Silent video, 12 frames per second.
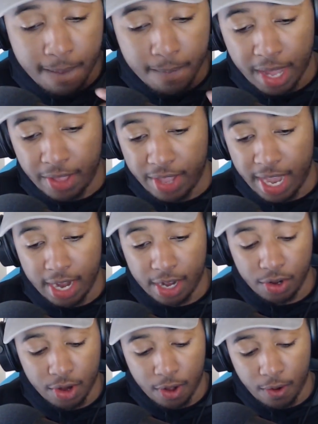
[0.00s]
And then,
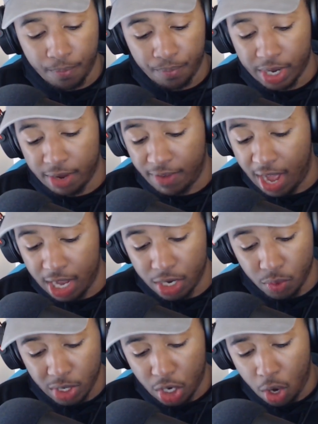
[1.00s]
Kevon
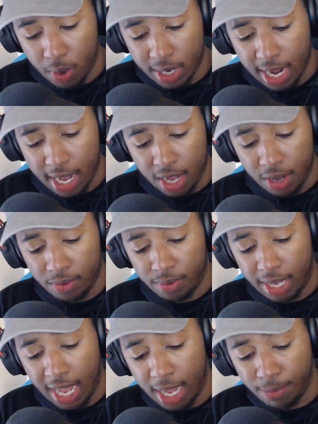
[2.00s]
Looney going
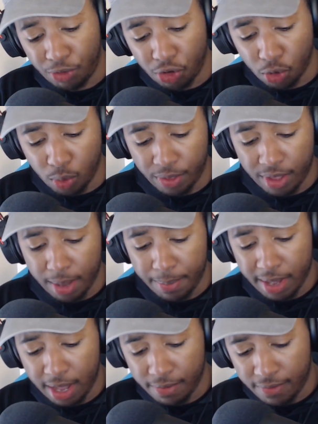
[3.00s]
down game 2 of the
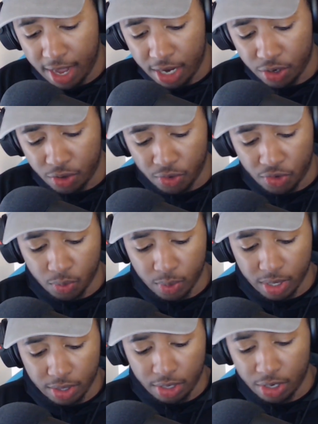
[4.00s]
NBA Finals
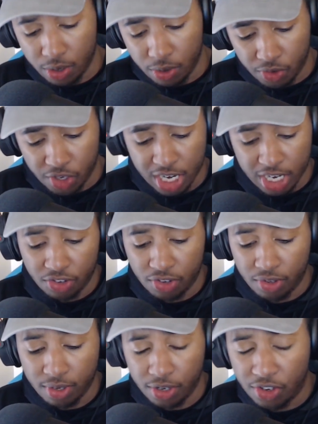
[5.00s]
with,
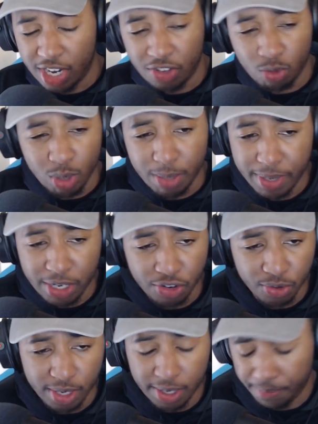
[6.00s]
chest rib
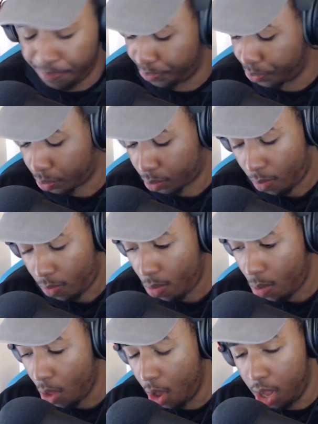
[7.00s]
injury.
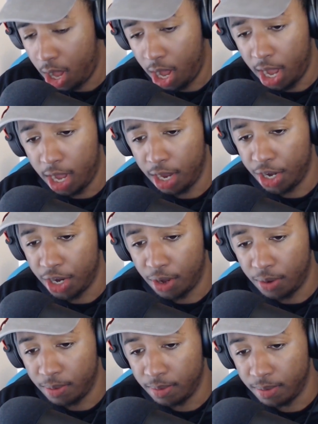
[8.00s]

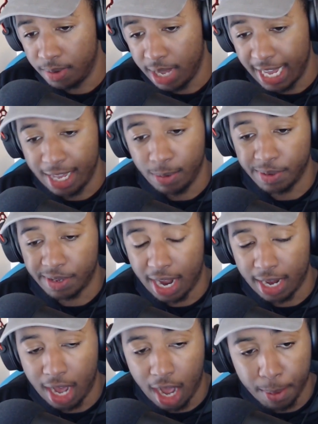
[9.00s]
Iggy was
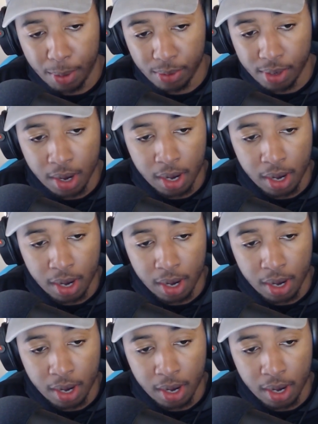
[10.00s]
kind of hobbled.